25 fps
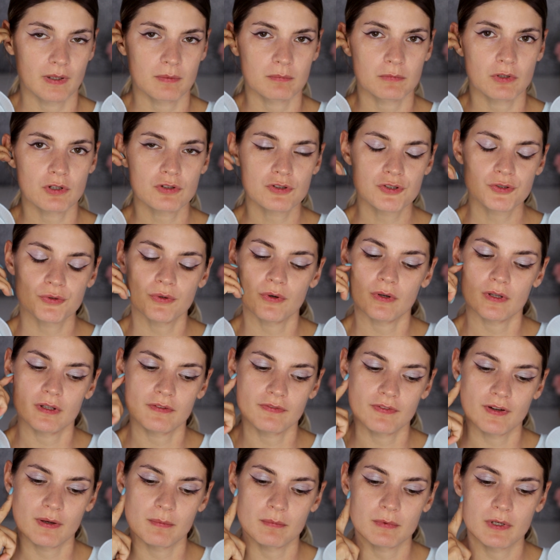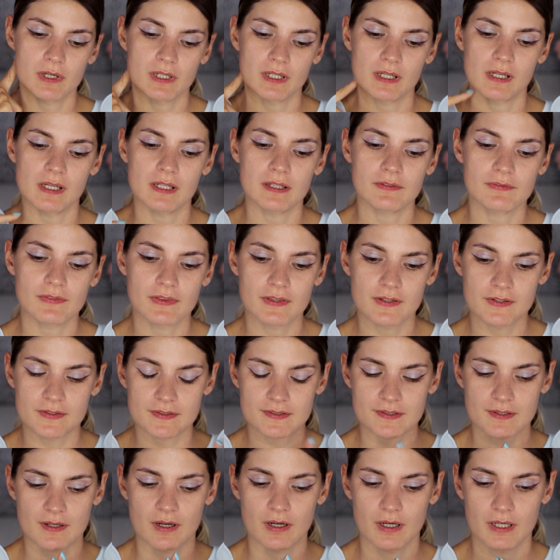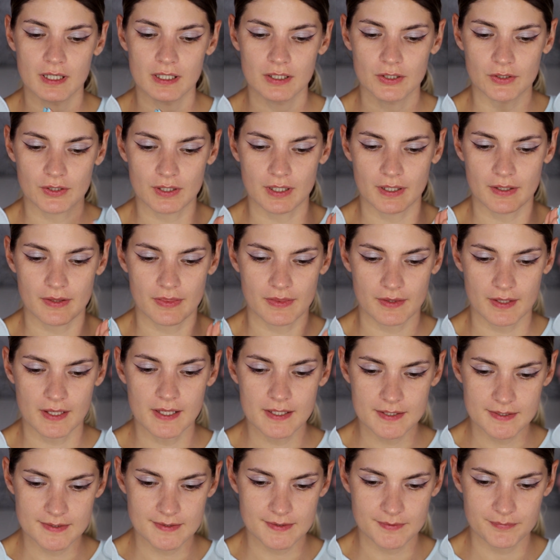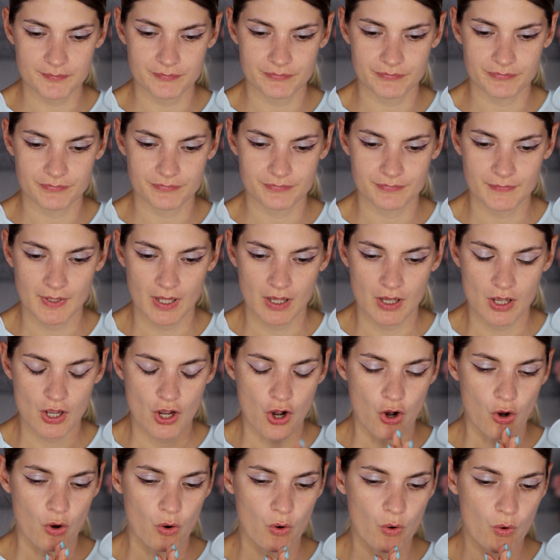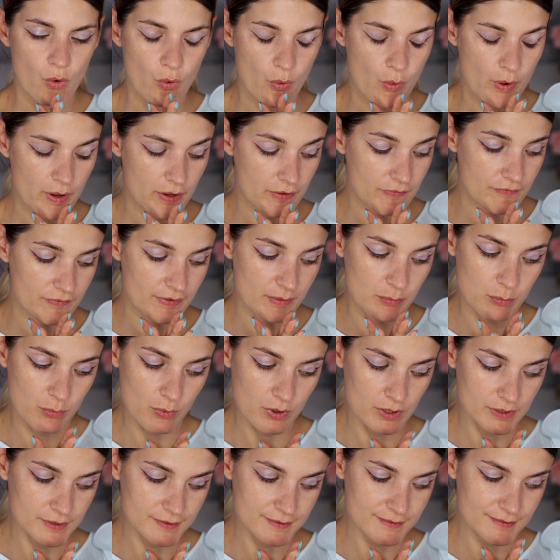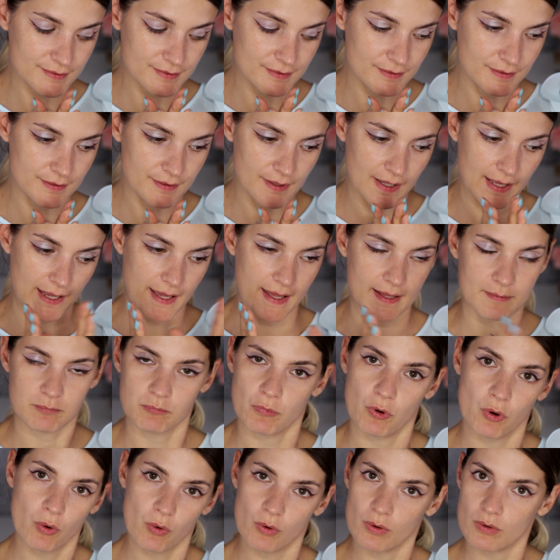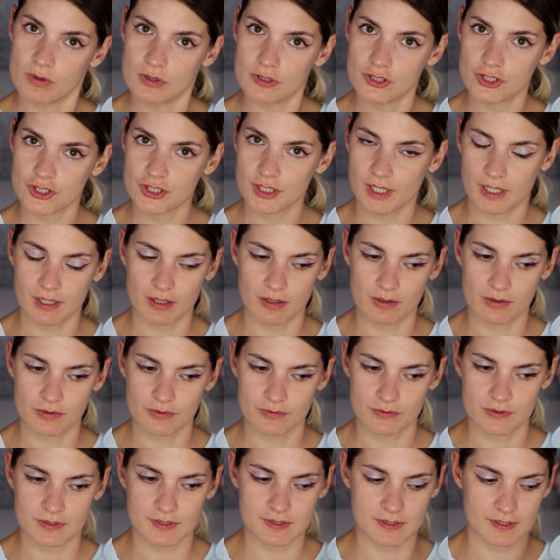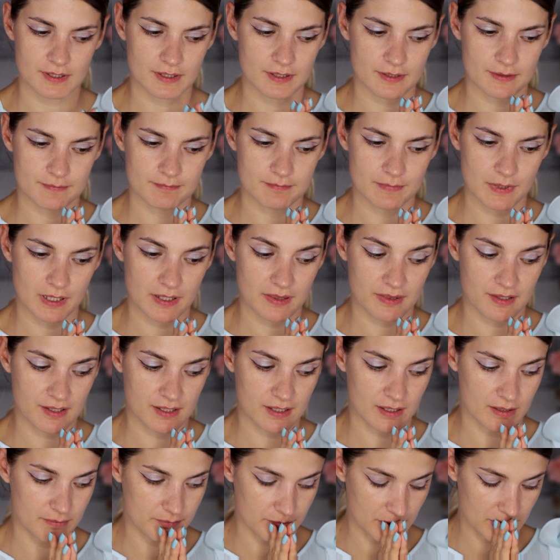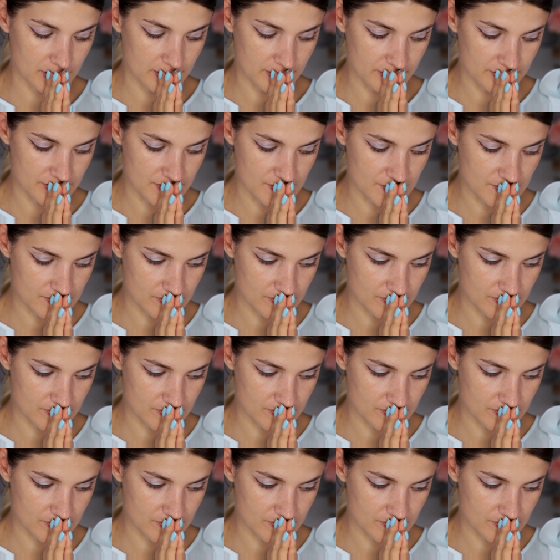I'm not sure if I'm going to leave this eye look like this, or if I want to add more shadows. I think I'm gonna